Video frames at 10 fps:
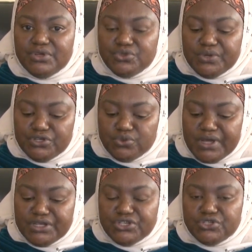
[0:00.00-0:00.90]
between
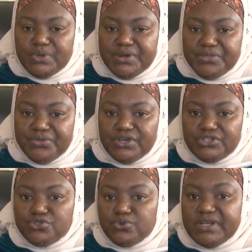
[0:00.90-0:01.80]
2023
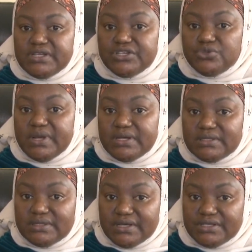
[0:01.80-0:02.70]
to
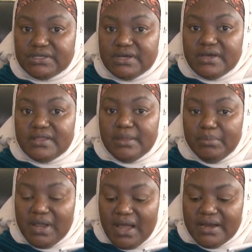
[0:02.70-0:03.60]
2026. The
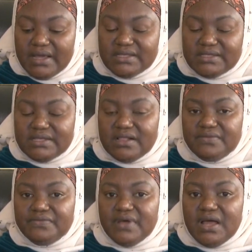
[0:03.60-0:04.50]
plan
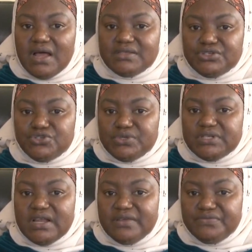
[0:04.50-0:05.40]
itself has a
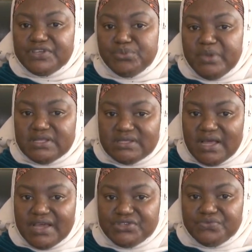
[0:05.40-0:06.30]
total investment
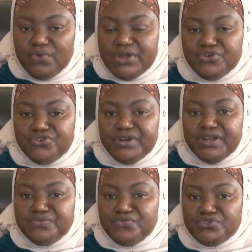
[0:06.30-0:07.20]
size of
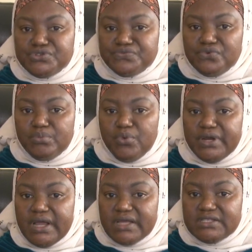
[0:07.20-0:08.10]

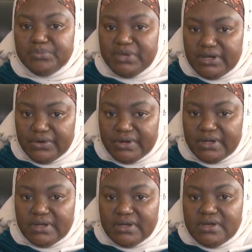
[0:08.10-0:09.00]
144.8 billion.
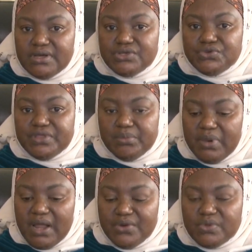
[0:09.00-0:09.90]
So the
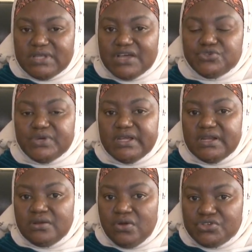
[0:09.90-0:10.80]
plan was
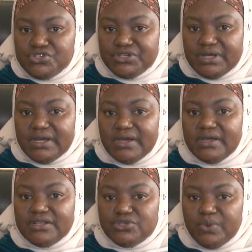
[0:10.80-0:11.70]
actually launched in